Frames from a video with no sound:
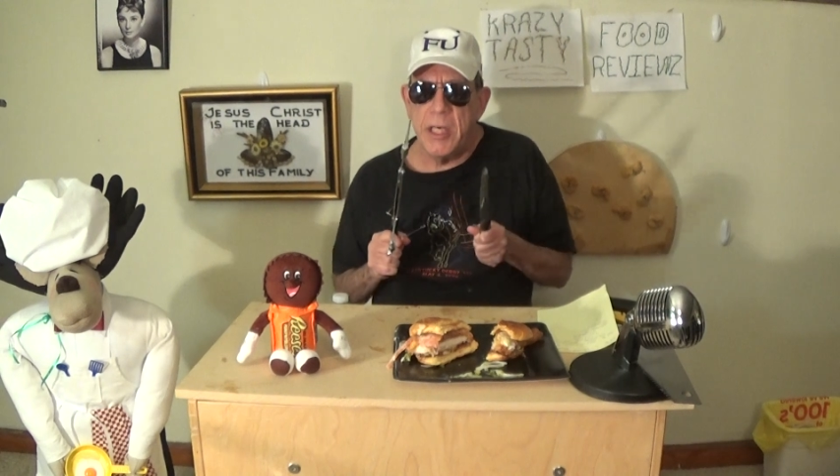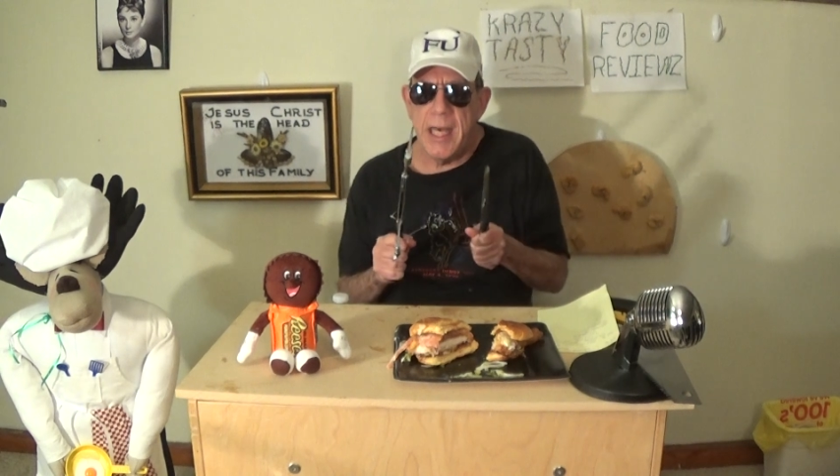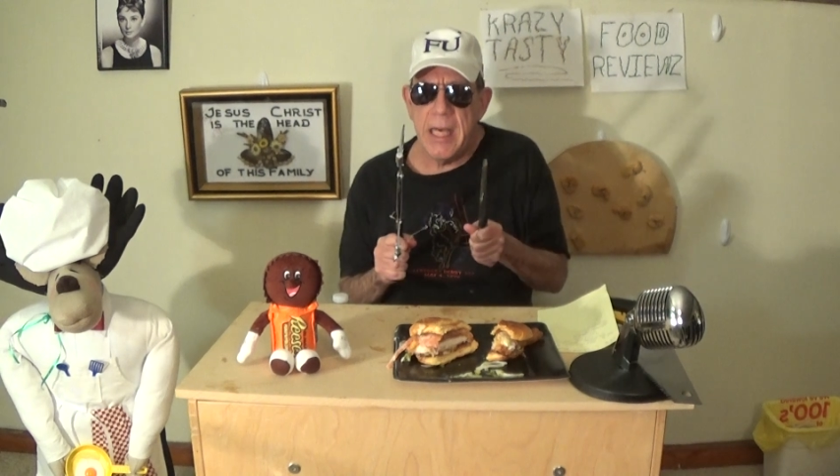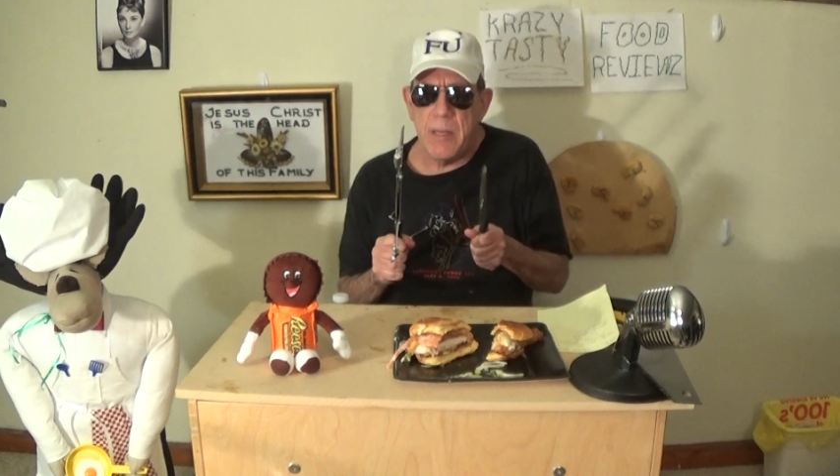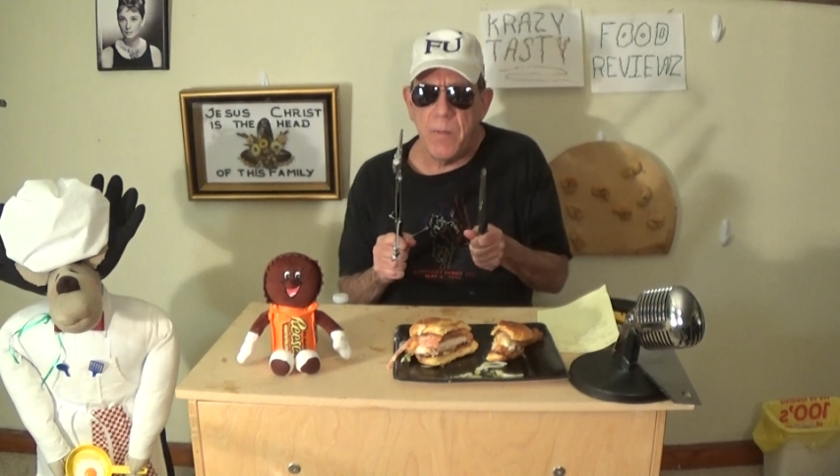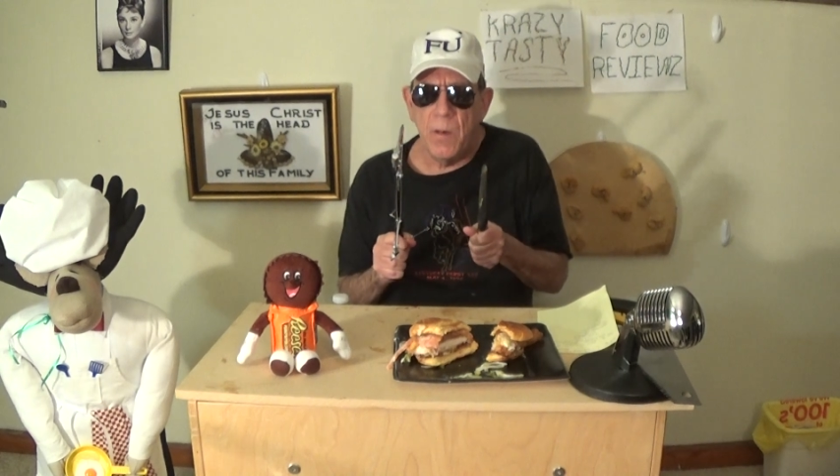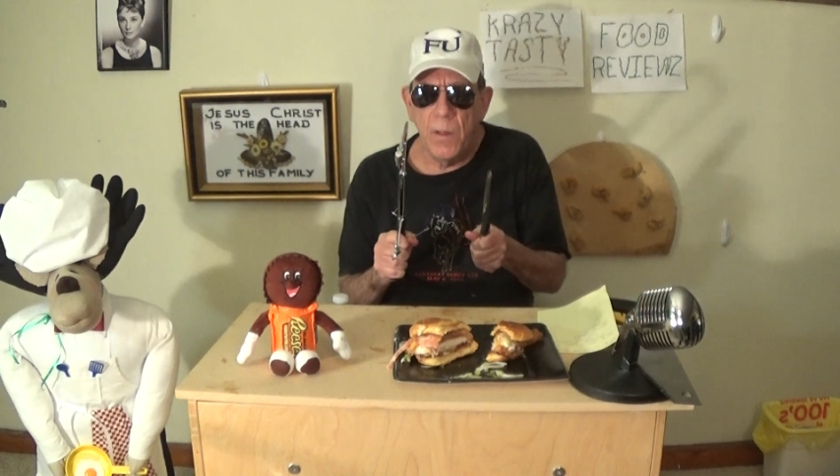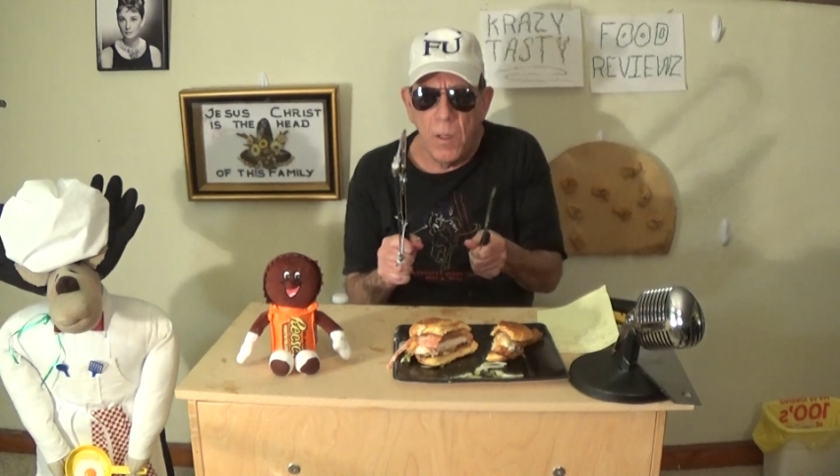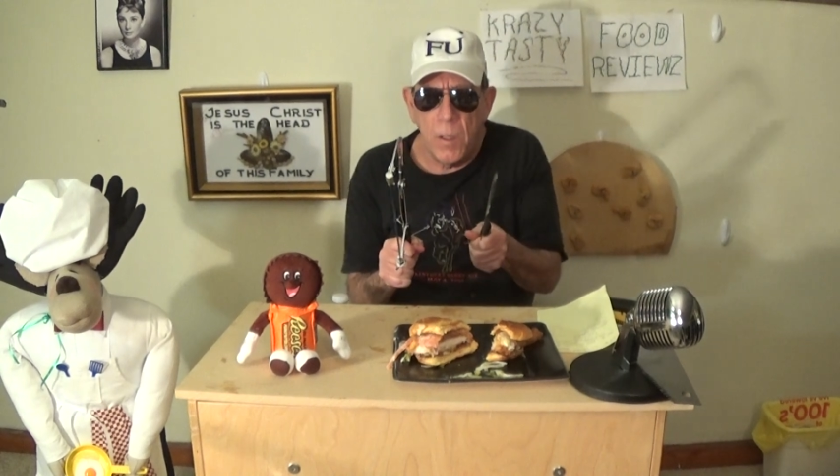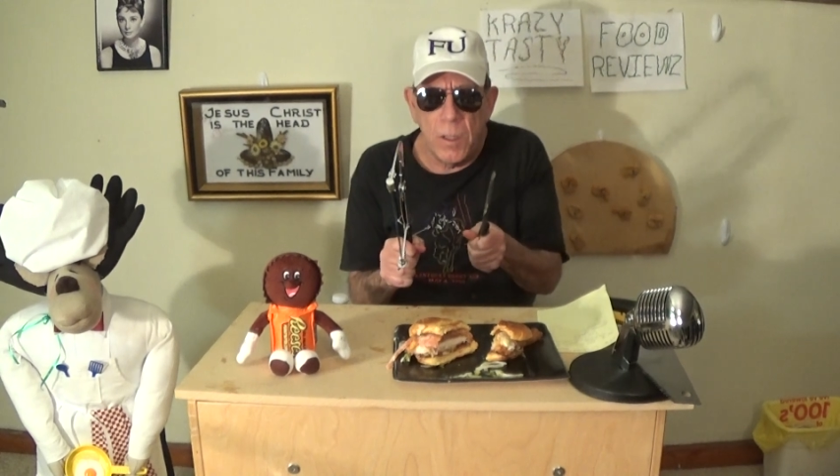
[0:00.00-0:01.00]
keep
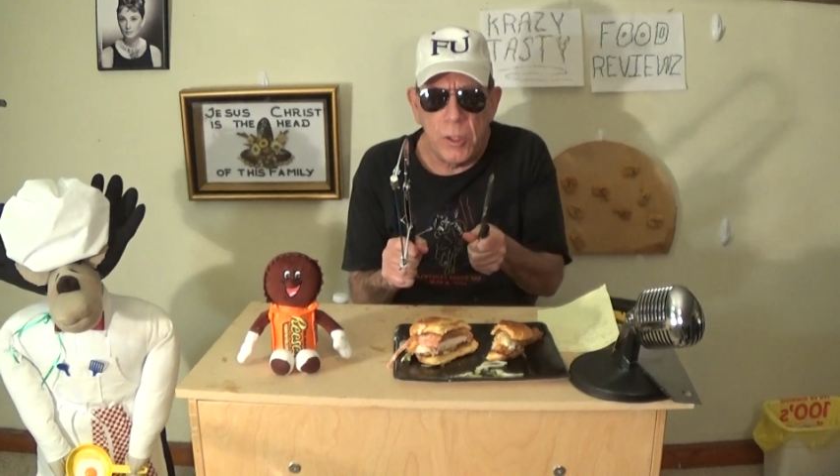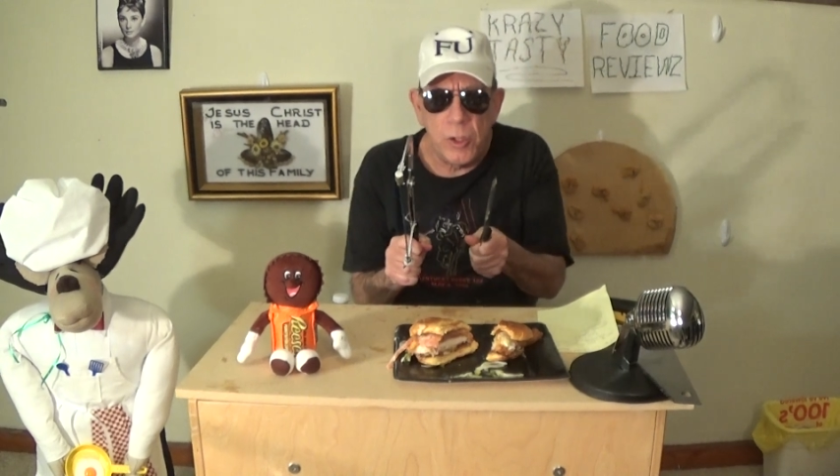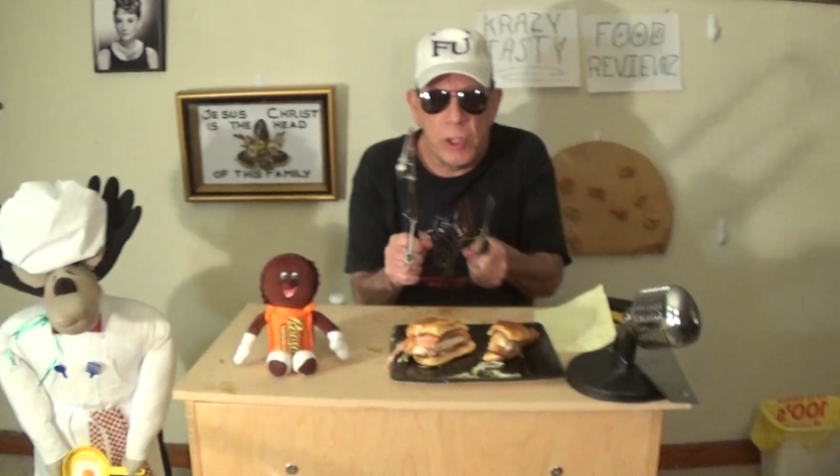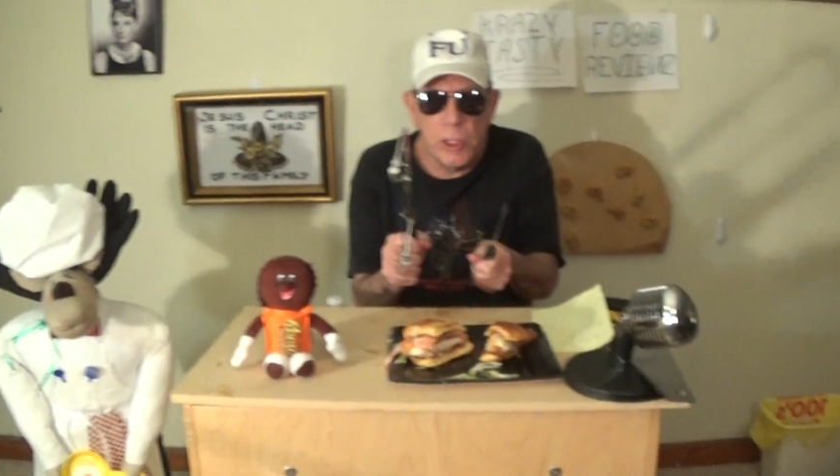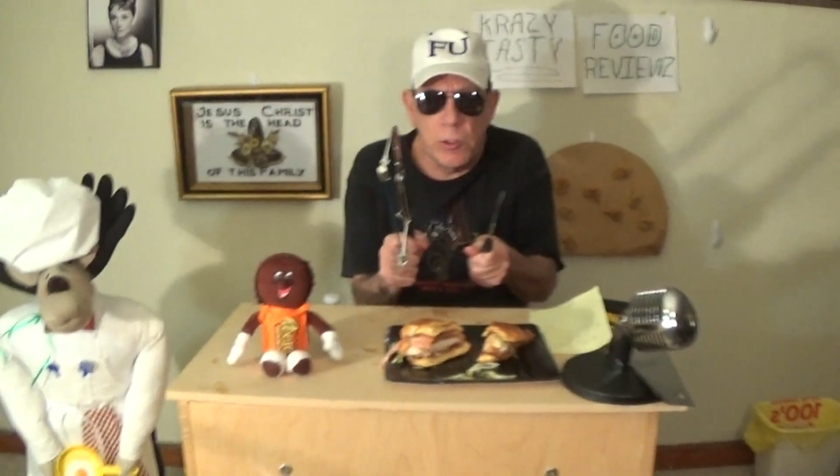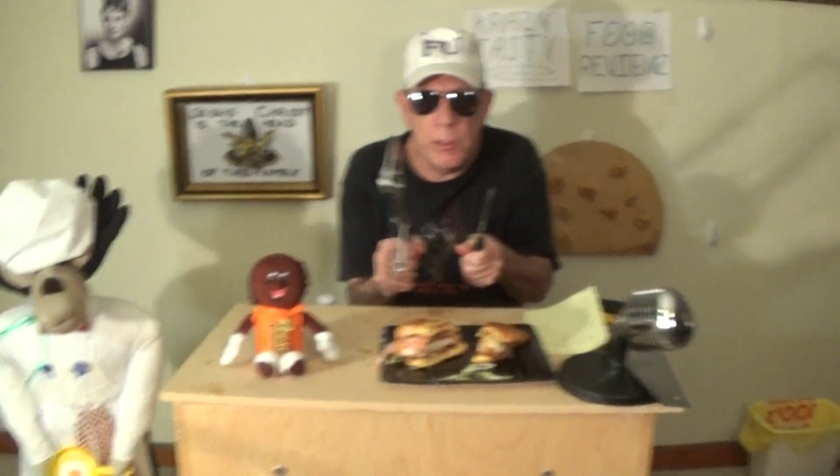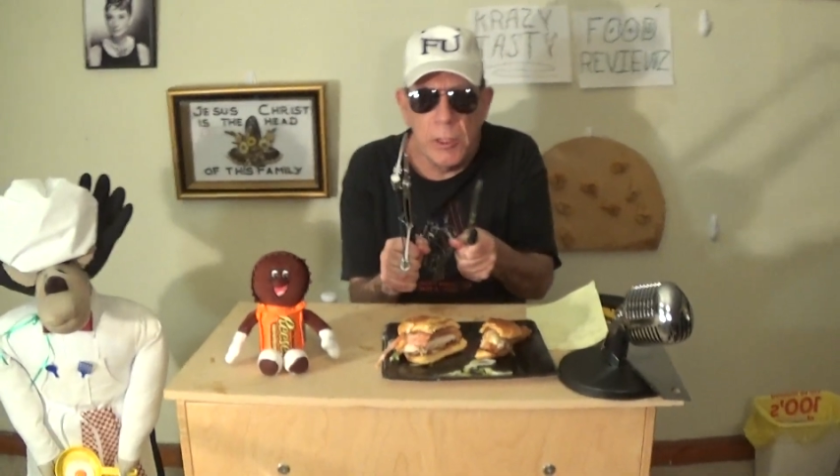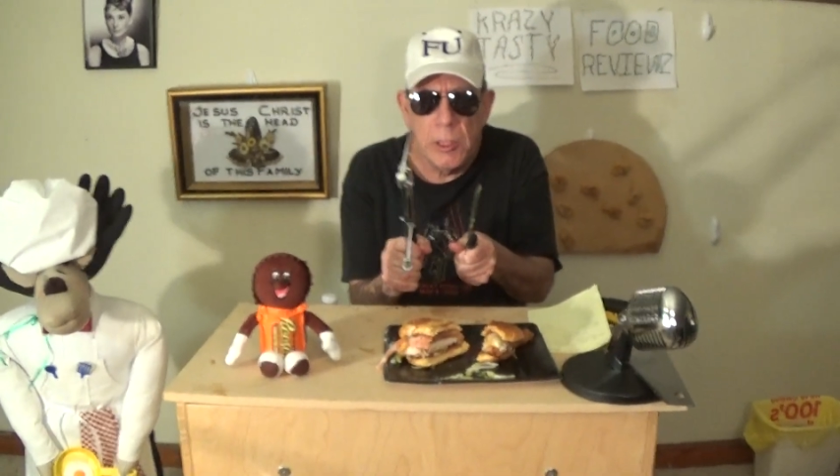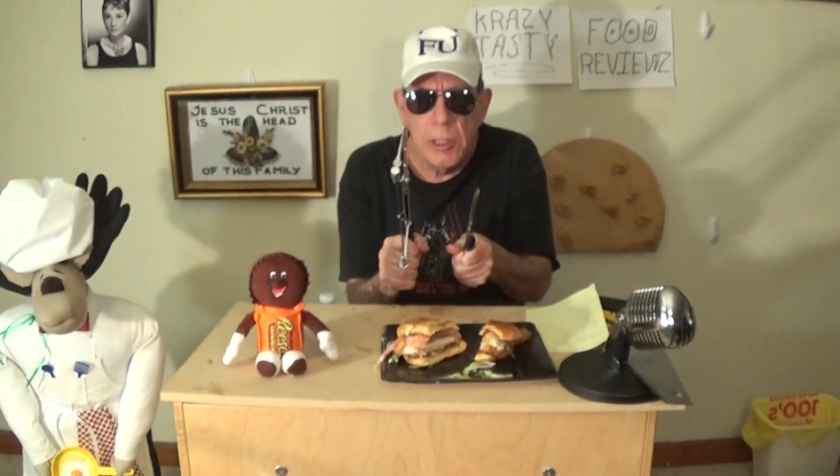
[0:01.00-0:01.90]
on going